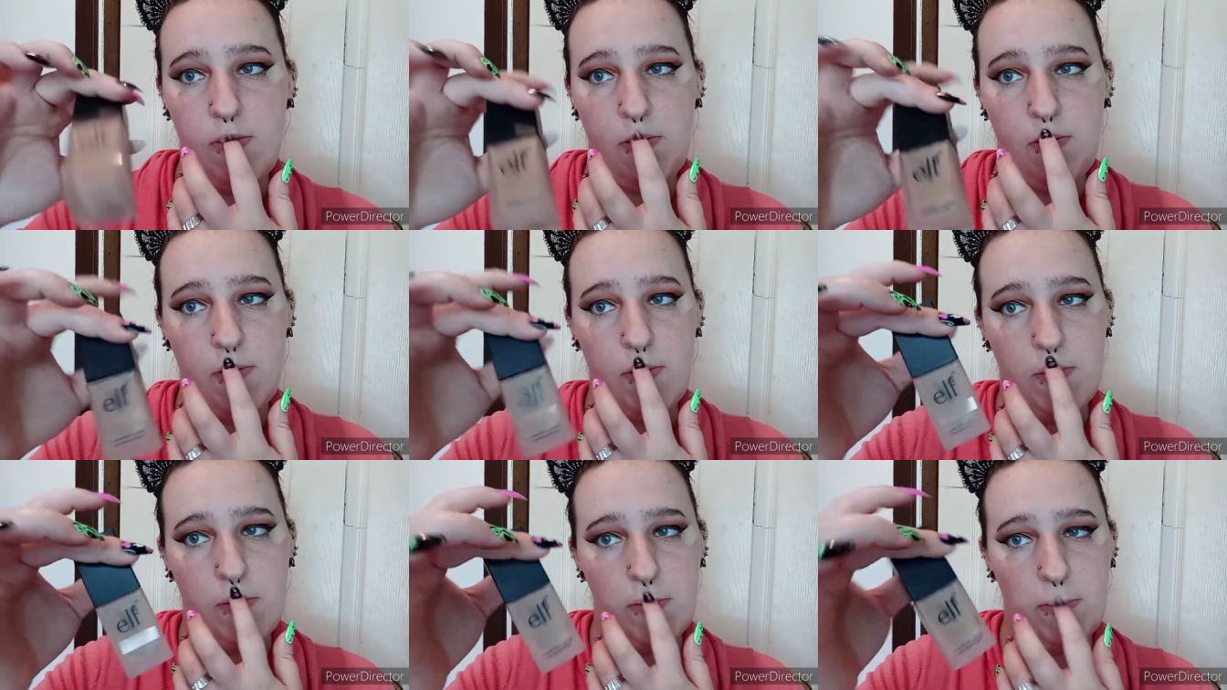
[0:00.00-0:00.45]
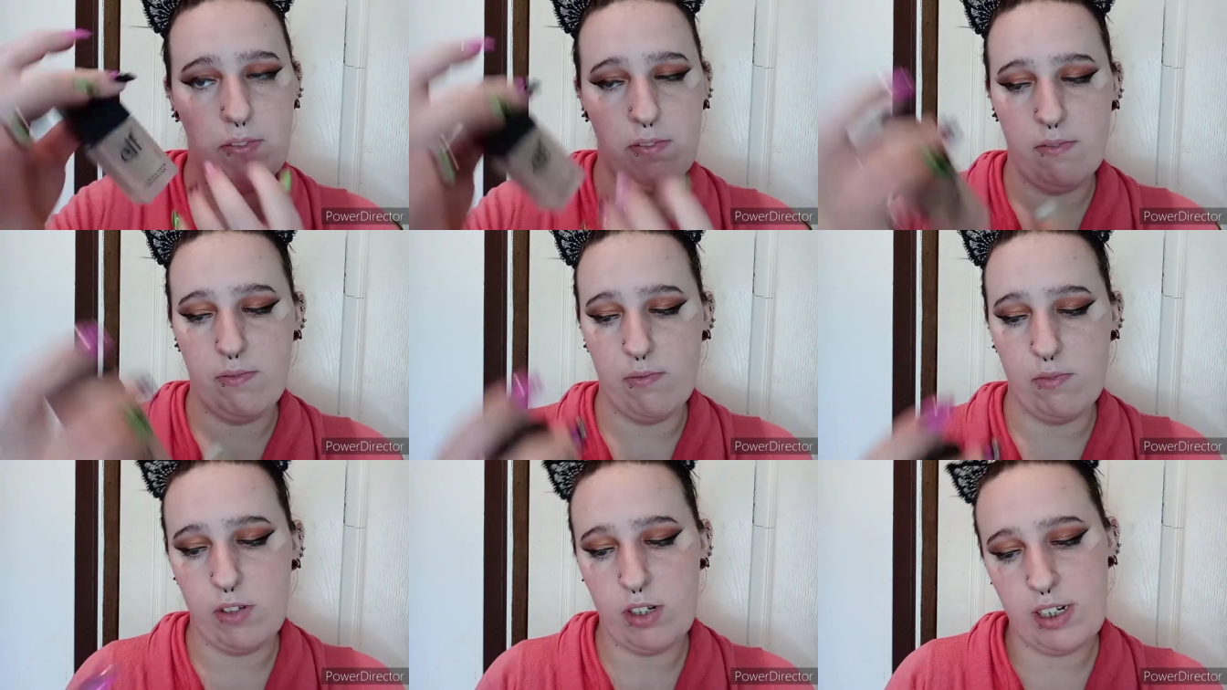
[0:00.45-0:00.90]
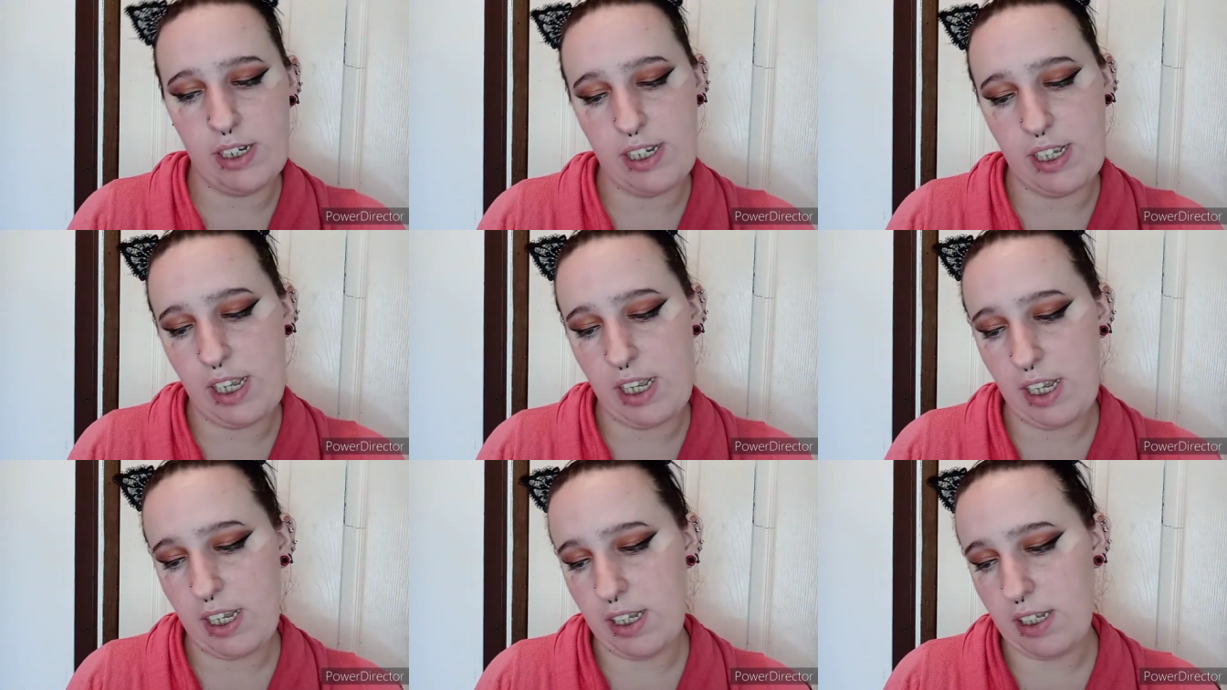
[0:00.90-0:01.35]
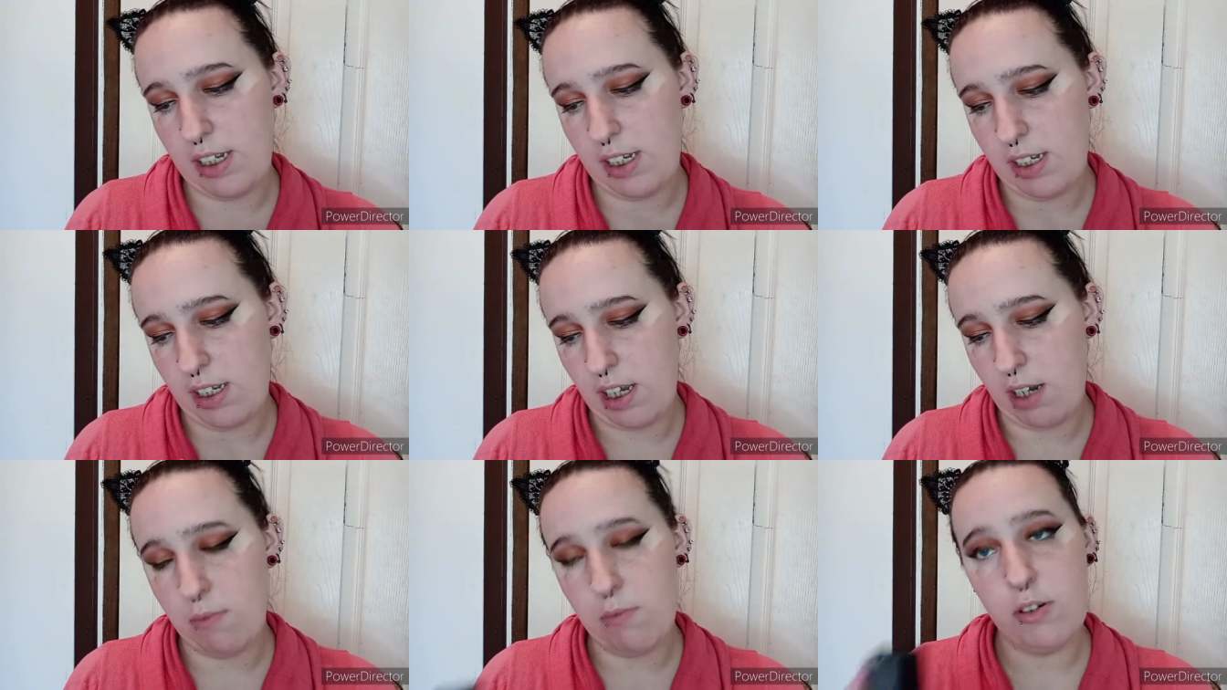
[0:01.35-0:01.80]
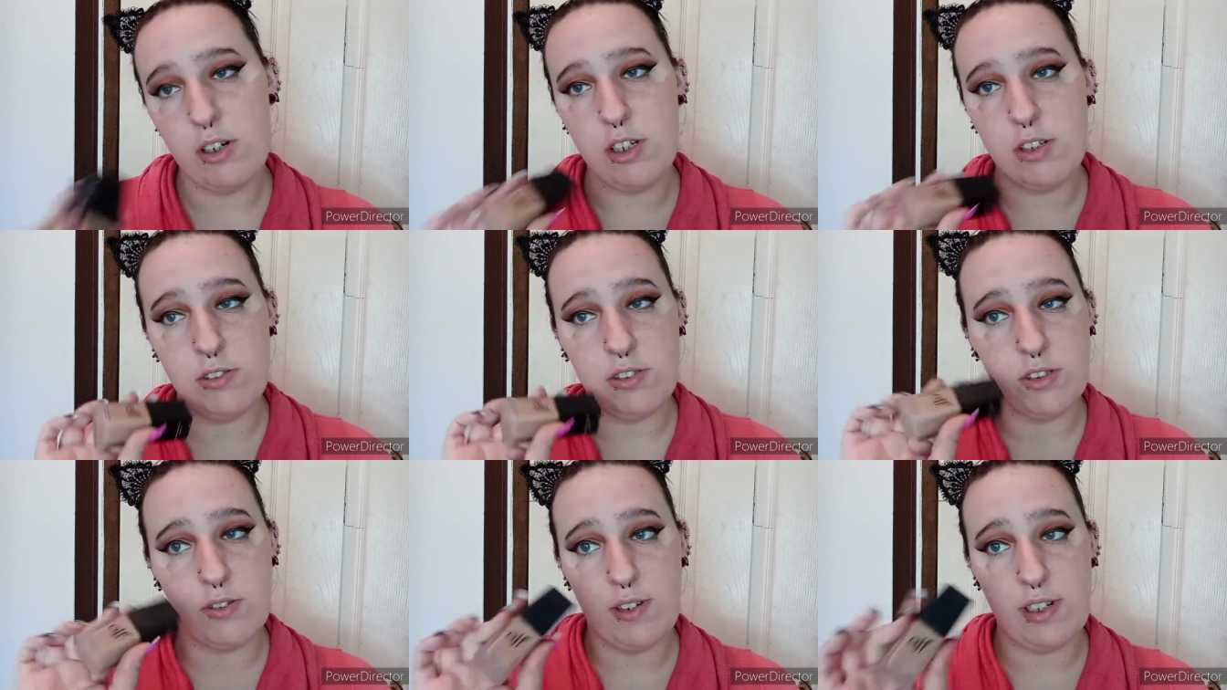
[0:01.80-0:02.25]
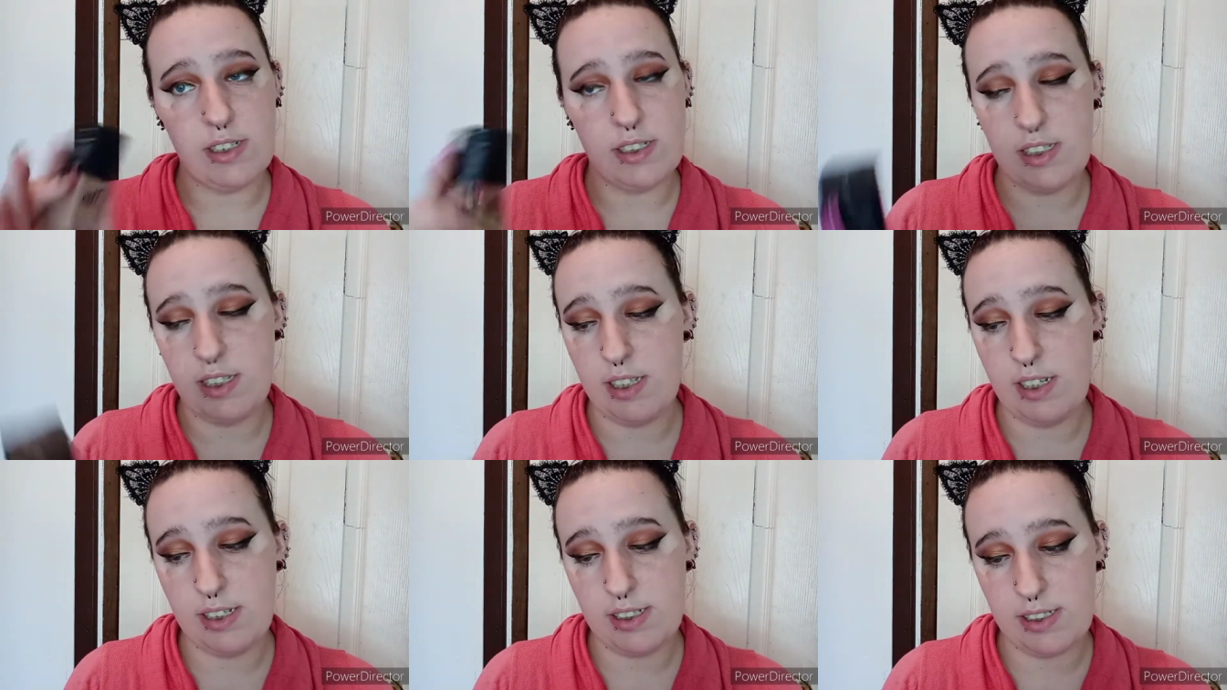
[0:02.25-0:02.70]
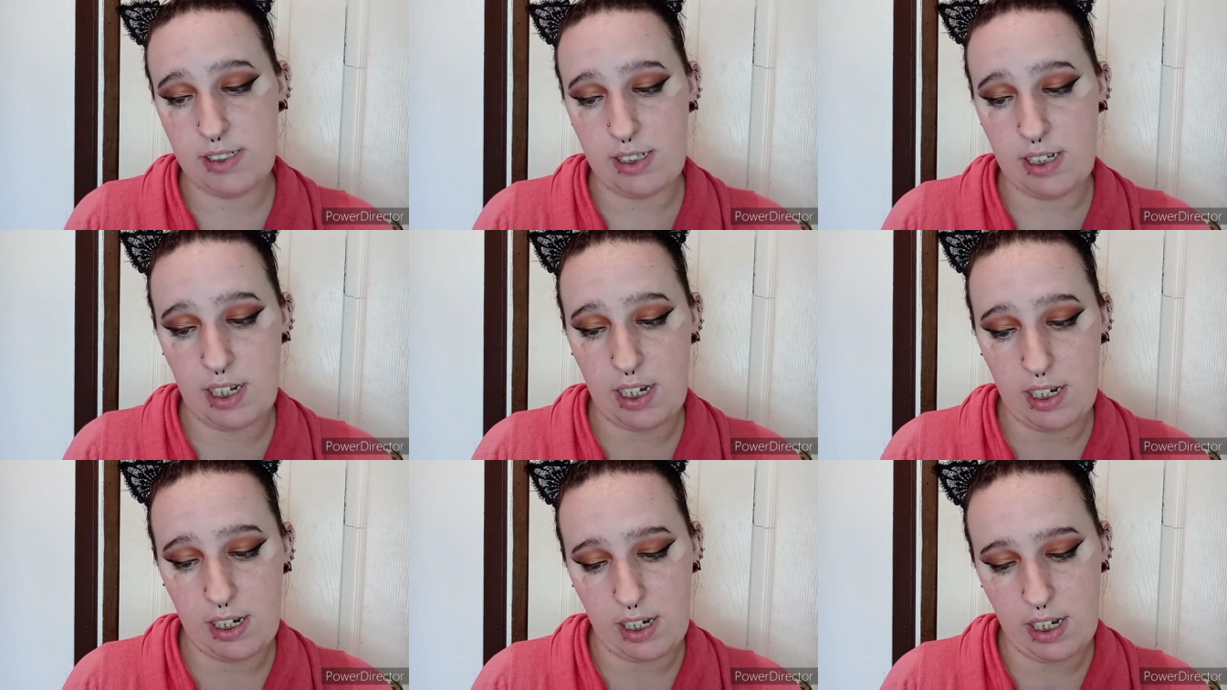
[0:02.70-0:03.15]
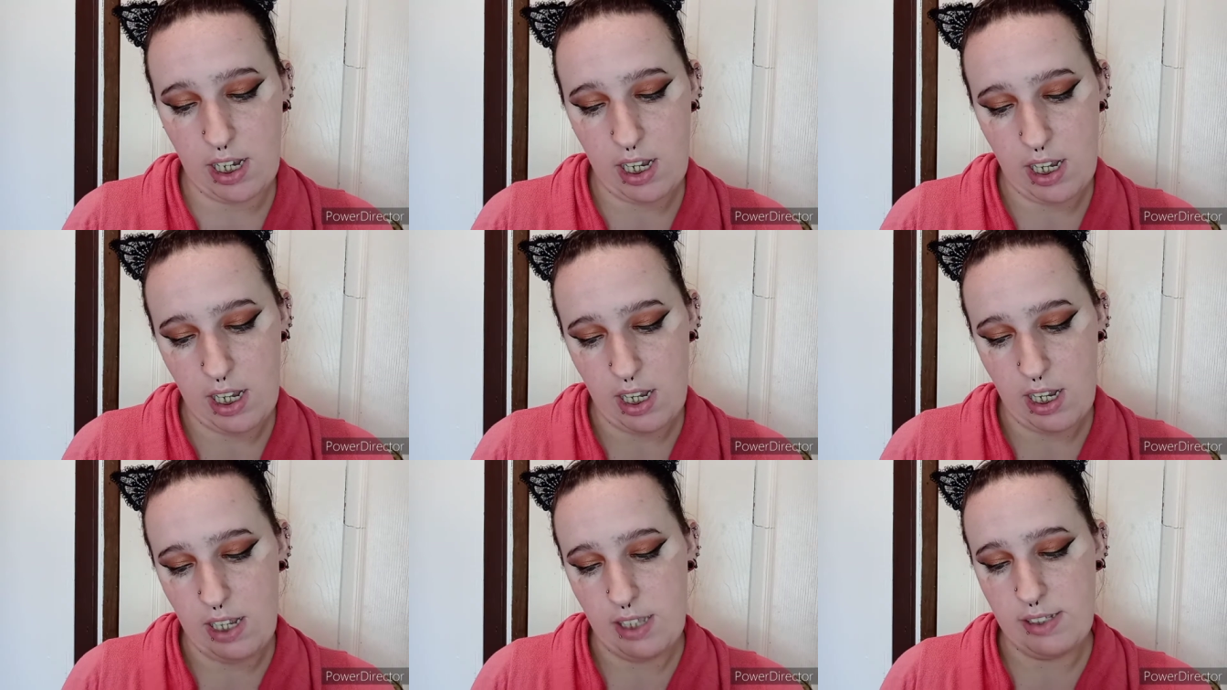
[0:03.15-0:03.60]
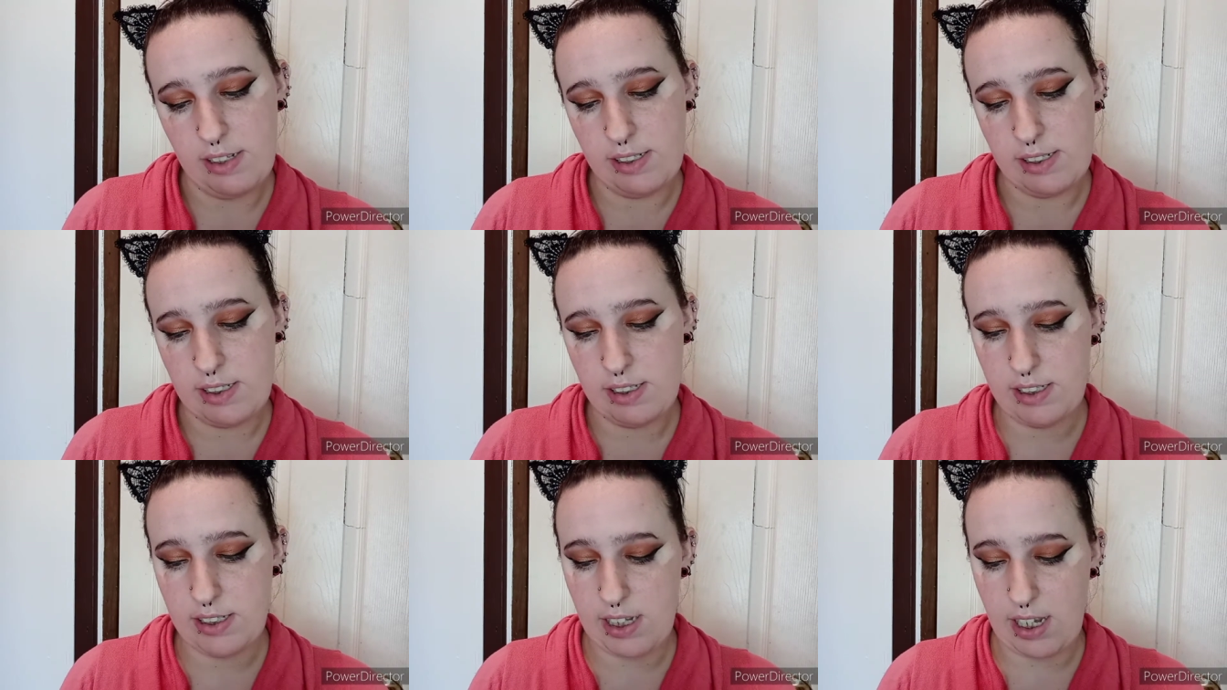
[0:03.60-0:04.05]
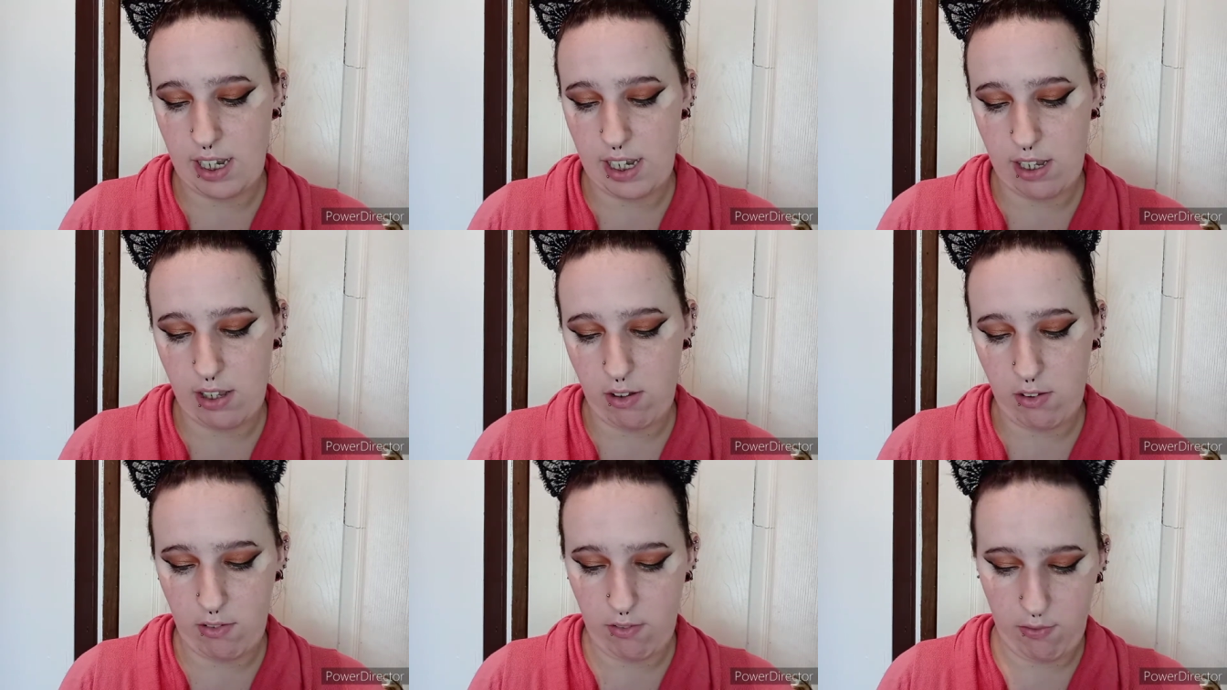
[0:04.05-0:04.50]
one again. I'm going to use the rest of this today. This is the e.l.f.